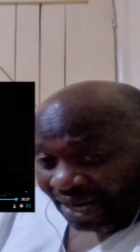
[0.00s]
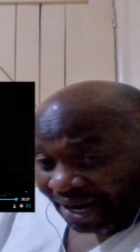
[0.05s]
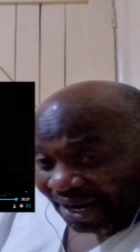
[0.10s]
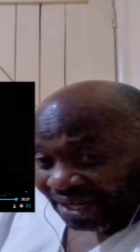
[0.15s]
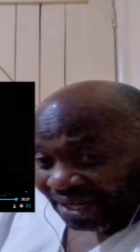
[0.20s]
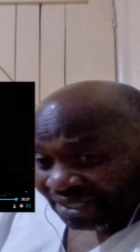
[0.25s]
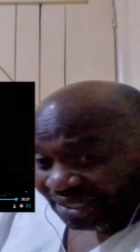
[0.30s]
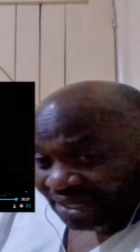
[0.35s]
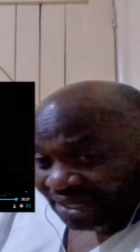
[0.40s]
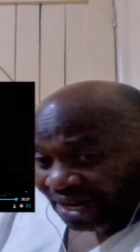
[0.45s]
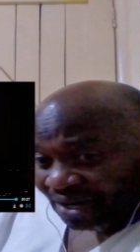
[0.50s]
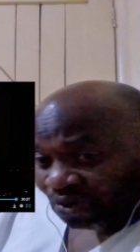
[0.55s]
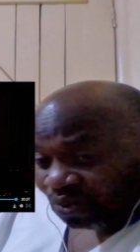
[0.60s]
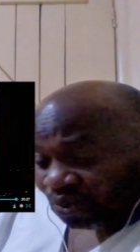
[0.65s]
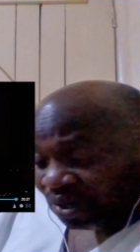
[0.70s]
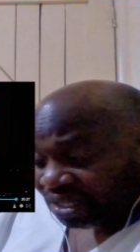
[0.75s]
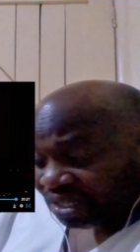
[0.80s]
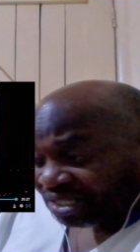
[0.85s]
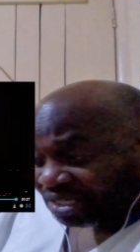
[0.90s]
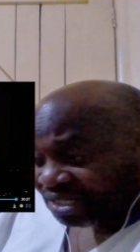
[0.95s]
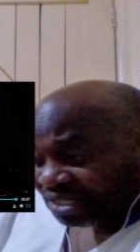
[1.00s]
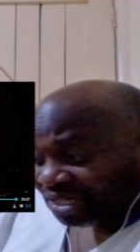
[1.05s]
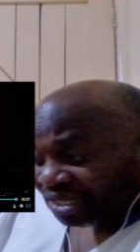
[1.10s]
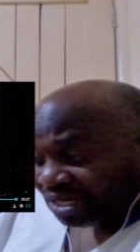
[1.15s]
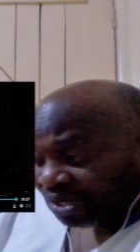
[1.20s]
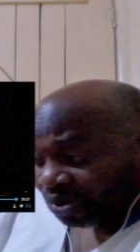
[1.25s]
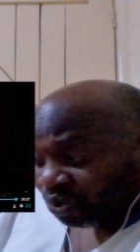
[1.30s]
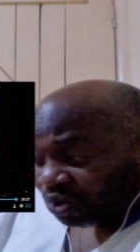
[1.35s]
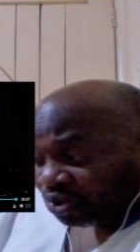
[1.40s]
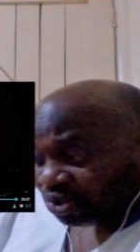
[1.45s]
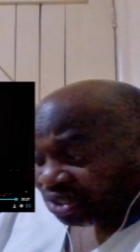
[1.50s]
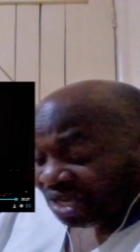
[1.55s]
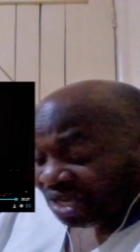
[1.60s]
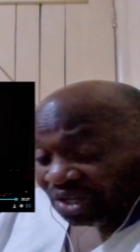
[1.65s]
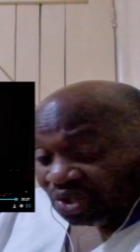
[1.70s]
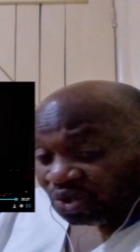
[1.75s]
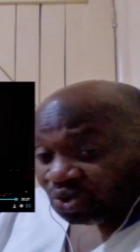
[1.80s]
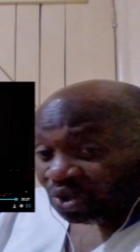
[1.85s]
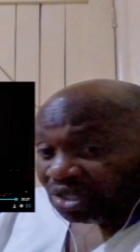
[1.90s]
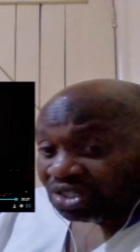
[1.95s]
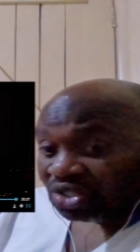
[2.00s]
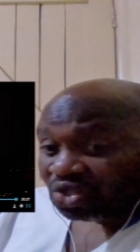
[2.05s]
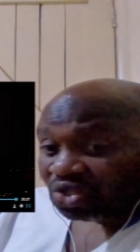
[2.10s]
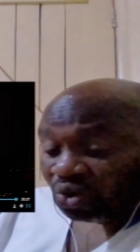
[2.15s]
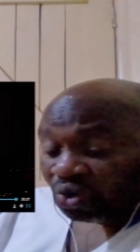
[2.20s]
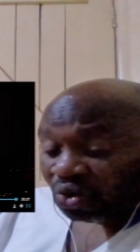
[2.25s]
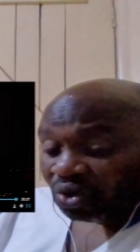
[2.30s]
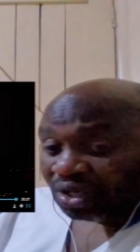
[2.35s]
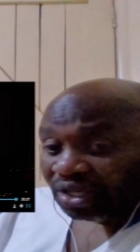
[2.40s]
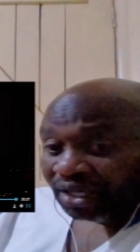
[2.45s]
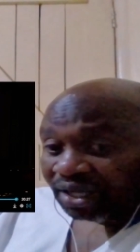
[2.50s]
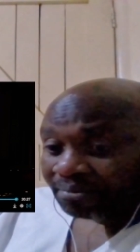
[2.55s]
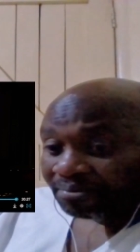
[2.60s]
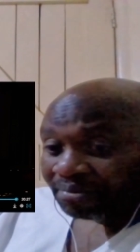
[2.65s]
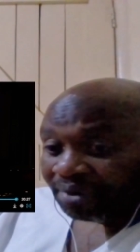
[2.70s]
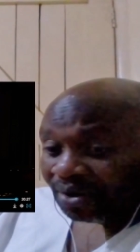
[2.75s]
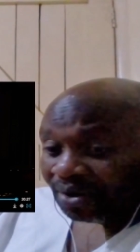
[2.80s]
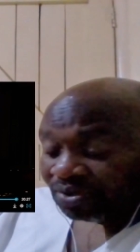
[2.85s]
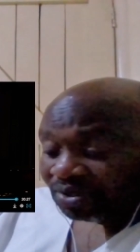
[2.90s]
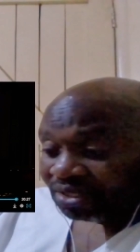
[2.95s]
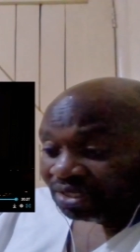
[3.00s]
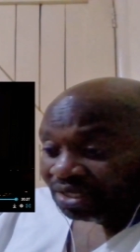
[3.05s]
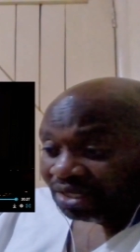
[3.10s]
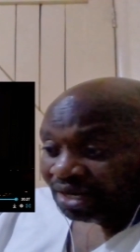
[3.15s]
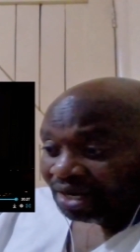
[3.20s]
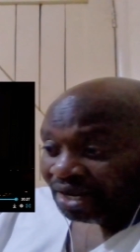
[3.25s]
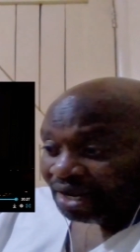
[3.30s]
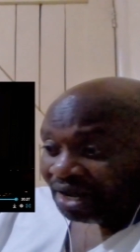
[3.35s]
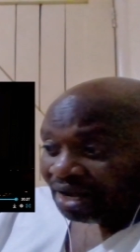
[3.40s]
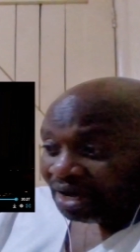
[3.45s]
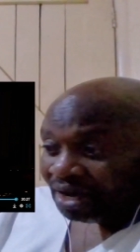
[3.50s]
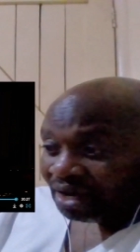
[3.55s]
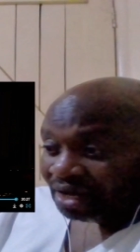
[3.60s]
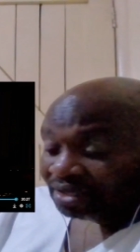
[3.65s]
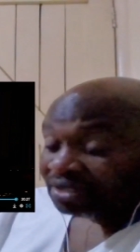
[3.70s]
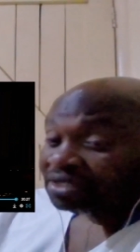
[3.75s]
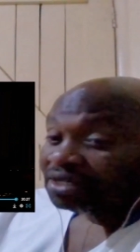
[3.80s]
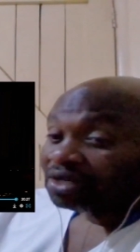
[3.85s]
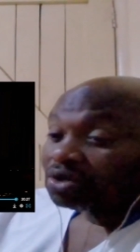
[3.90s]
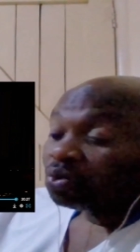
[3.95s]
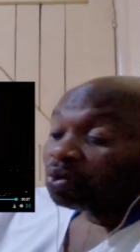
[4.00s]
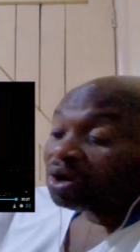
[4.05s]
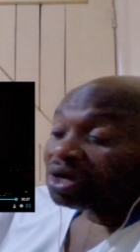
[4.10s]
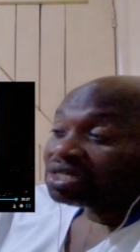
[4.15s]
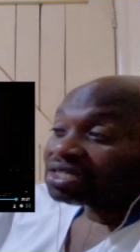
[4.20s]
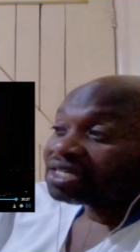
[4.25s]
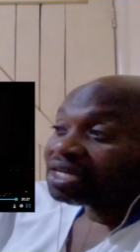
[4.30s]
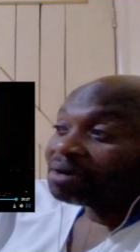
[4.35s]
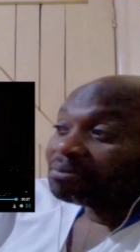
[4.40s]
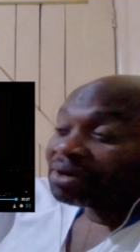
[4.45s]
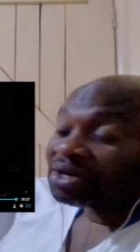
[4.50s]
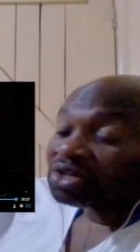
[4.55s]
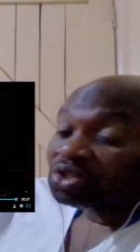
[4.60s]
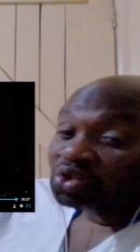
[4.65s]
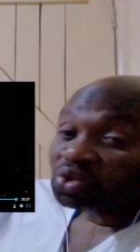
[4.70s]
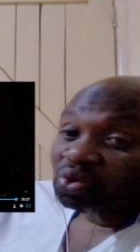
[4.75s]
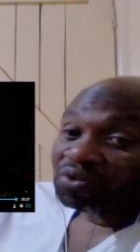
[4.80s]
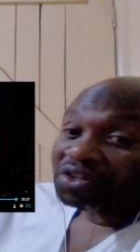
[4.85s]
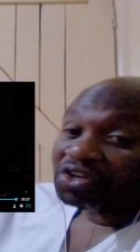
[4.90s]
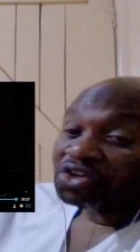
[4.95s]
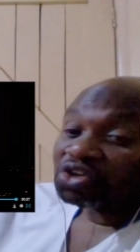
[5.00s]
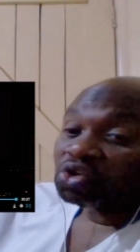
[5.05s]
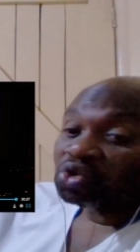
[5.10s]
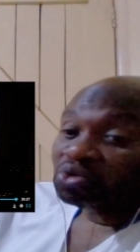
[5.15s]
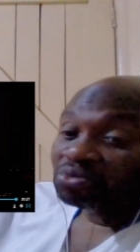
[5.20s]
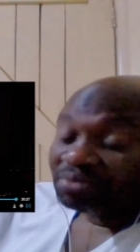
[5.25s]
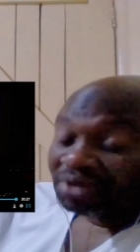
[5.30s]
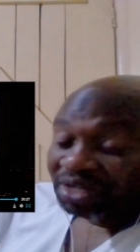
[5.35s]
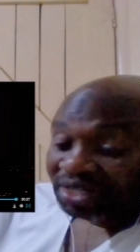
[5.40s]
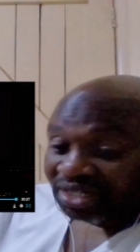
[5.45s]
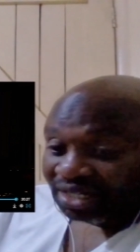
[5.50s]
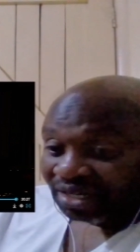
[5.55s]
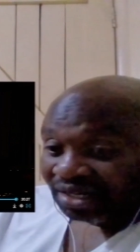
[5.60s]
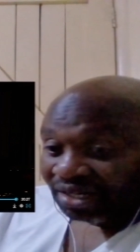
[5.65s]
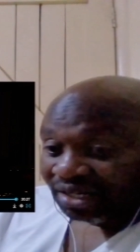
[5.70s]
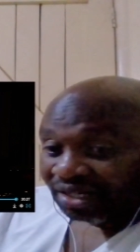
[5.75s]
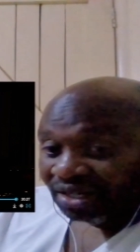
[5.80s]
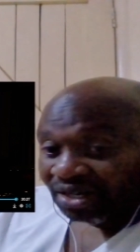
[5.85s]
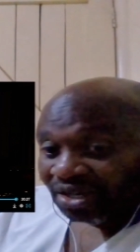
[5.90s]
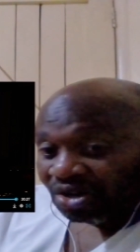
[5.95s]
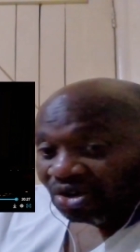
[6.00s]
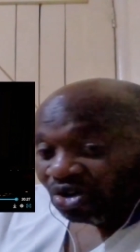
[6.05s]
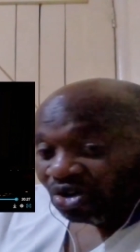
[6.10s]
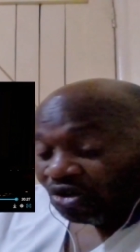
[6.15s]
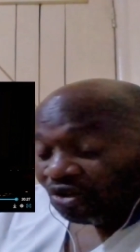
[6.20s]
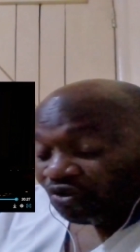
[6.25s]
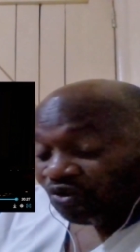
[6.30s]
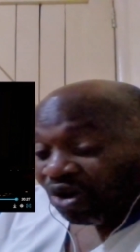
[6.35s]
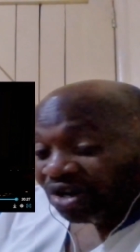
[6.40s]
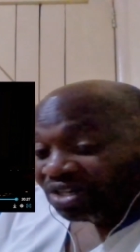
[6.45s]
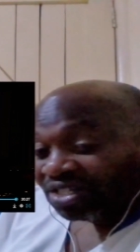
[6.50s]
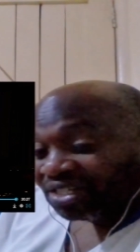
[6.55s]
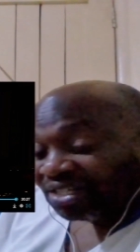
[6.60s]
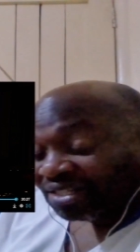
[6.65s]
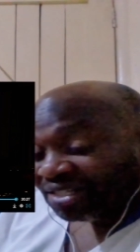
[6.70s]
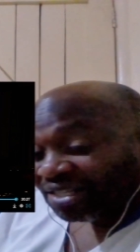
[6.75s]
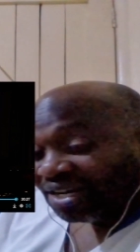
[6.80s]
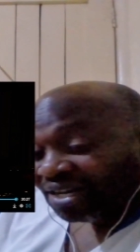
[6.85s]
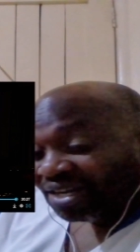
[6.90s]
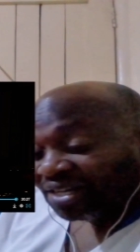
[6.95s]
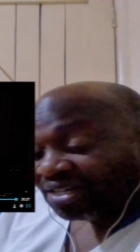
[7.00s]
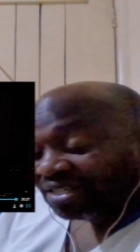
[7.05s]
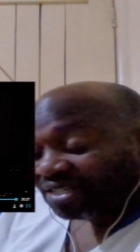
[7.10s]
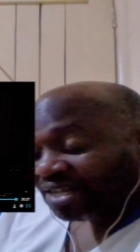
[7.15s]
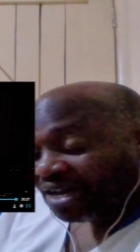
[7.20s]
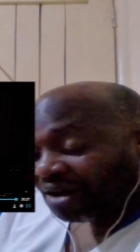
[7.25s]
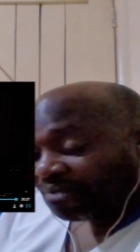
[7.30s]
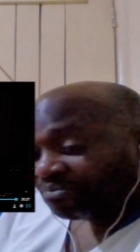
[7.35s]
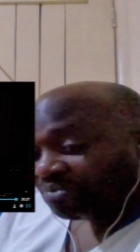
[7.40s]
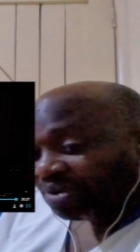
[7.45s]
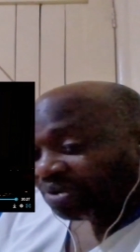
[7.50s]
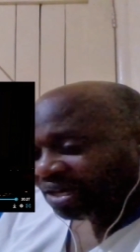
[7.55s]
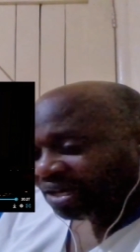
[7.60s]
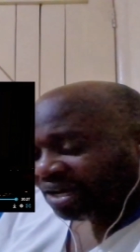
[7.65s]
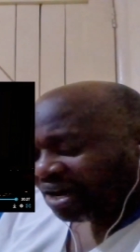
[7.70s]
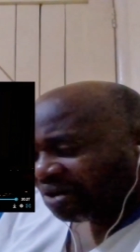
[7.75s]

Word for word: understand what he was actually talking about until one time I saw the documentary of what exactly is happening